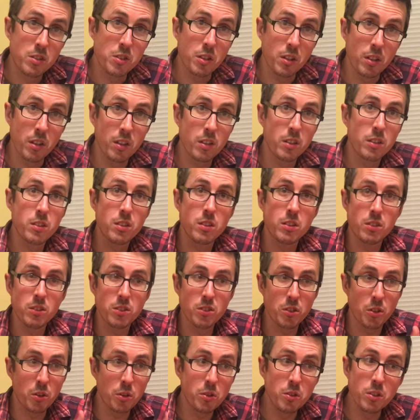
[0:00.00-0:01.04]
to,
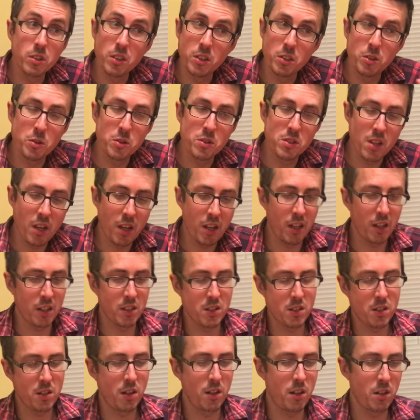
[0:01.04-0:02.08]
to only use that
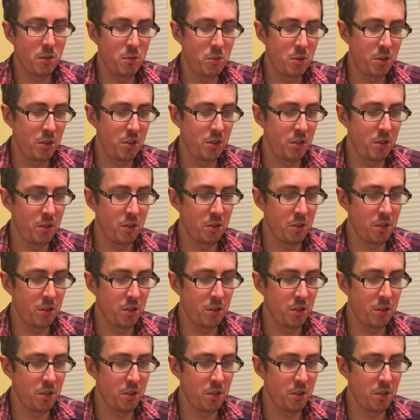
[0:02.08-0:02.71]
X card when you,